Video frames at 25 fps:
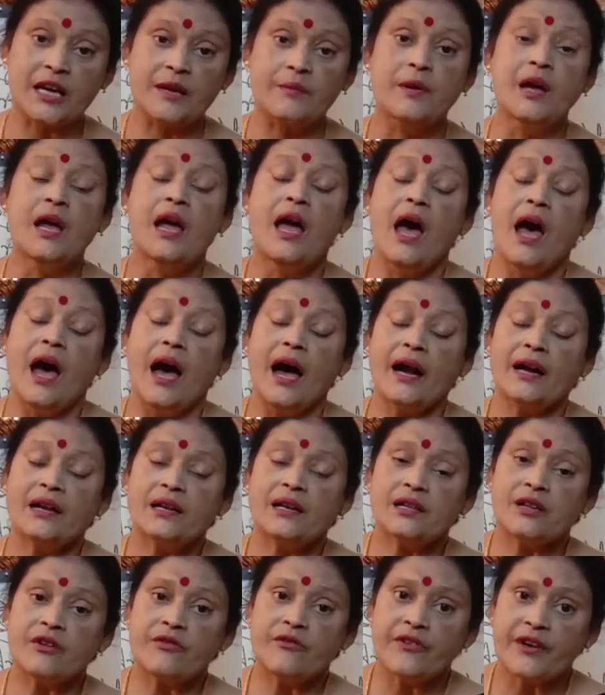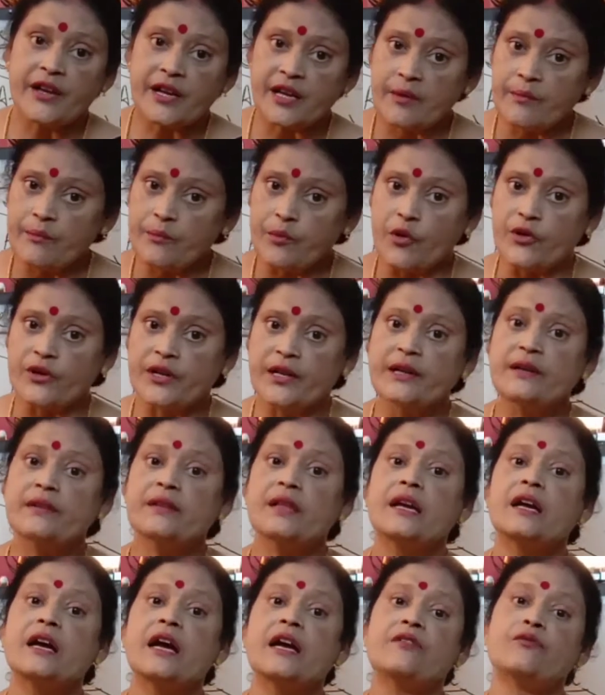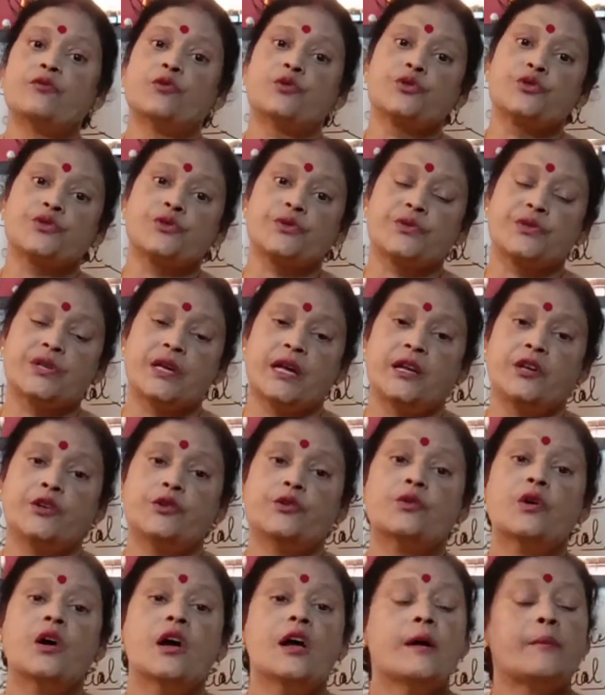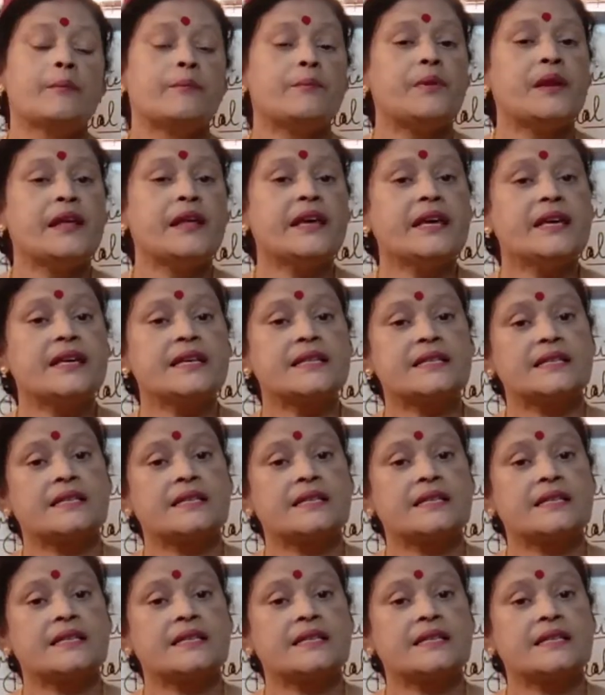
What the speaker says: And the very important thing I want to tell you, please